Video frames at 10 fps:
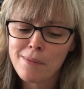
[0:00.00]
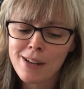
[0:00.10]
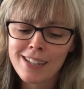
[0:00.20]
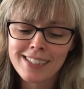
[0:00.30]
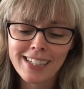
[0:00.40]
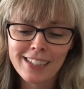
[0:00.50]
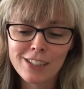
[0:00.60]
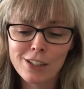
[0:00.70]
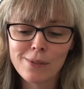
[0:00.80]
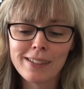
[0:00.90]
I'm not
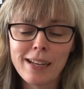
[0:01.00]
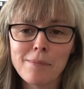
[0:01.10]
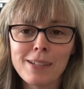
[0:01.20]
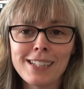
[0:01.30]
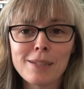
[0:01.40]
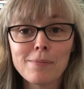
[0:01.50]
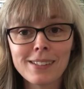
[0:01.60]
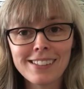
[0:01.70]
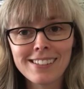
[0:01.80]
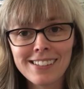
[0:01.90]
exactly sure what that means,
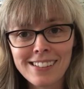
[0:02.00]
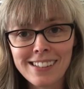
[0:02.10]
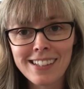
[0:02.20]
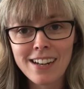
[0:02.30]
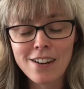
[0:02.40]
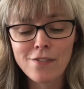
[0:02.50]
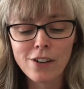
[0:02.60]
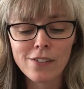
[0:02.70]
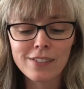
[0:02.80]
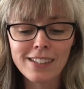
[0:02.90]
but they're
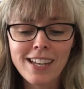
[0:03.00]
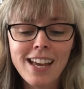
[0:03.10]
involved.